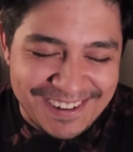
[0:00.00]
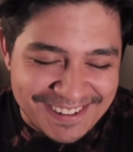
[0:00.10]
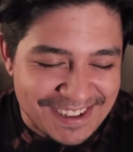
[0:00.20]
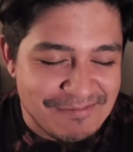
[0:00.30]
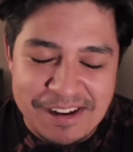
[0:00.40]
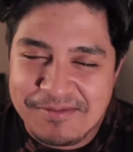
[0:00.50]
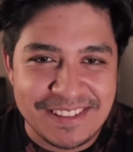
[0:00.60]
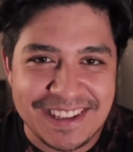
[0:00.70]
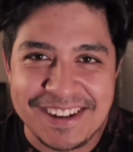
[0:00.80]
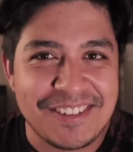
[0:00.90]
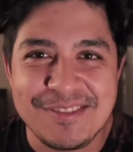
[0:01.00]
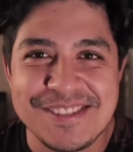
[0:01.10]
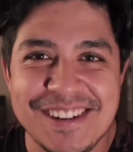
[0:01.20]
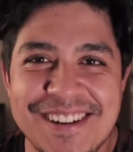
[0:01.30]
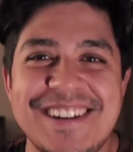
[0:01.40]
That made me laugh, I'm
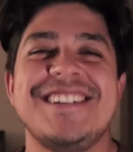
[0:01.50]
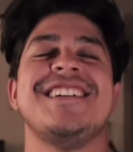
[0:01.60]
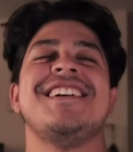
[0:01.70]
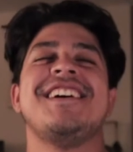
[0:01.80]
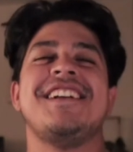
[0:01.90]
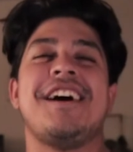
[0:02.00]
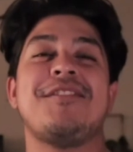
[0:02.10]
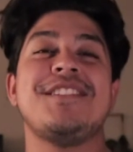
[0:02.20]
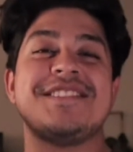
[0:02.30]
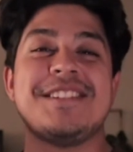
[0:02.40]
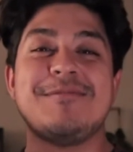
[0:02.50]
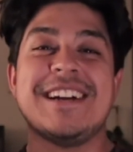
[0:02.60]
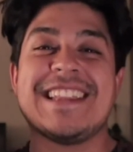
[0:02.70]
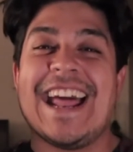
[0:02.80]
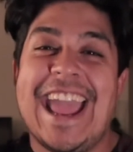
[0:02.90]
sorry. Now for the
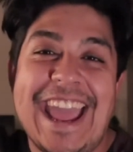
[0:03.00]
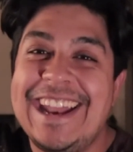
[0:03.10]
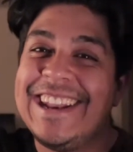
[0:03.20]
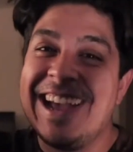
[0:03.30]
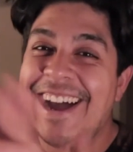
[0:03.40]
subject at hand.